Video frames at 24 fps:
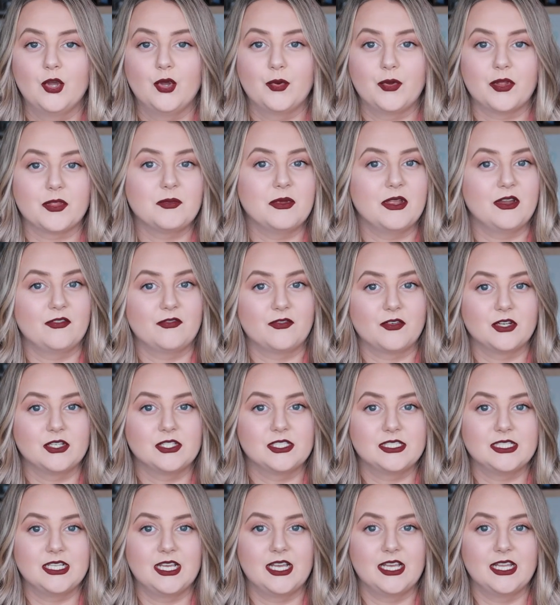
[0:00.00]
With my
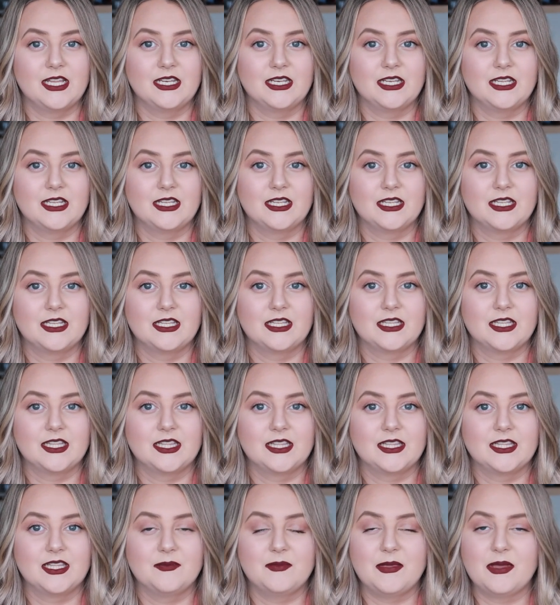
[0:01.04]
first son,
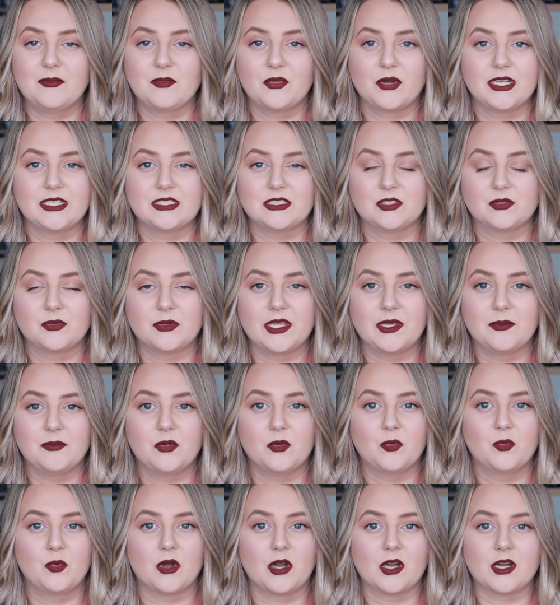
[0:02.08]
the membrane sweep
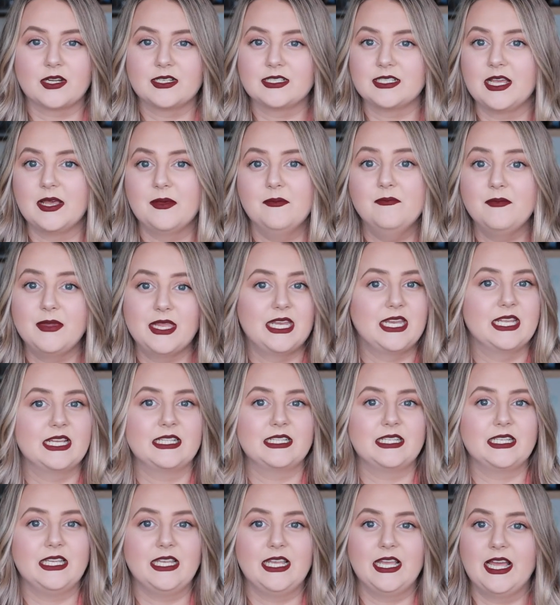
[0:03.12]
worked
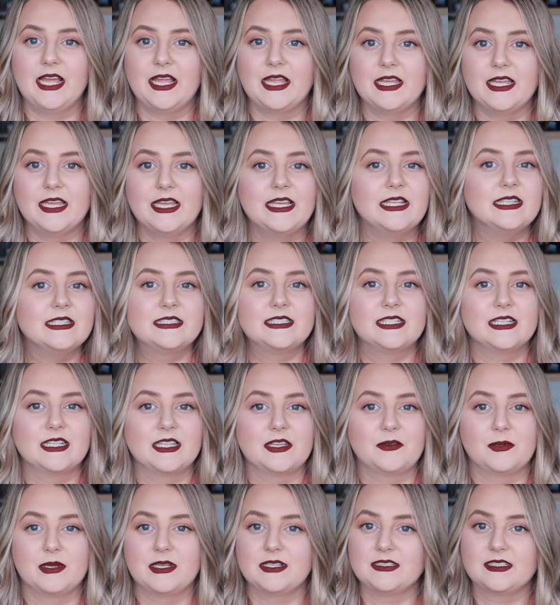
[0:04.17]
immediately. I
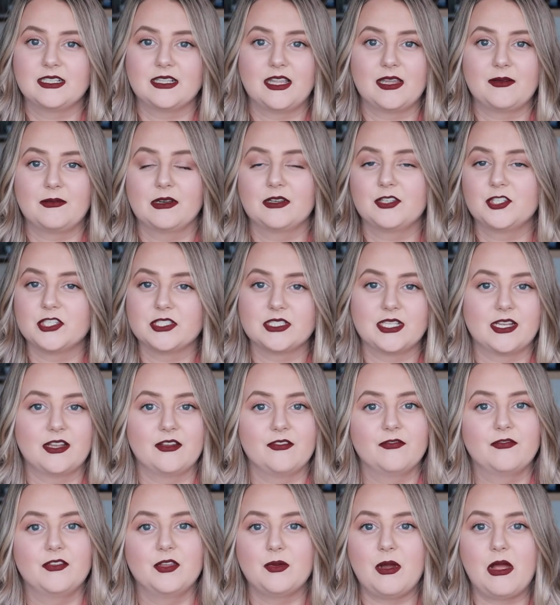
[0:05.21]
instantly went into labor just like a
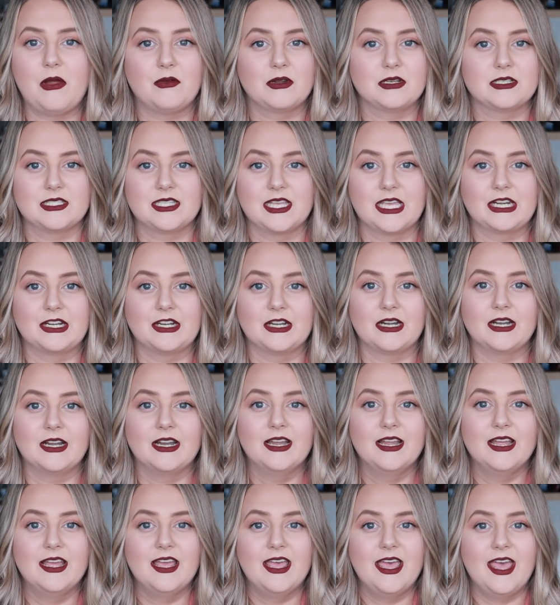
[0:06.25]
few hours later,
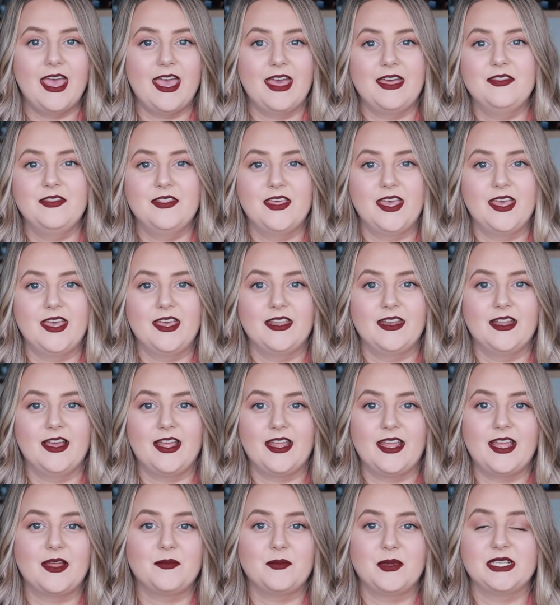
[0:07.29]
and then
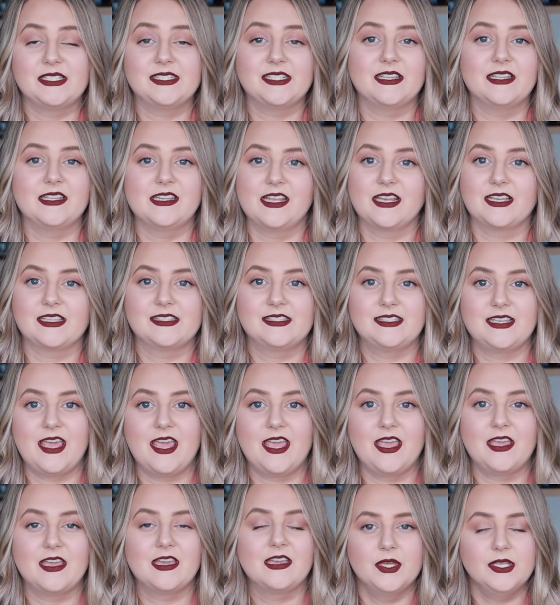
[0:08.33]
I had my son the next day.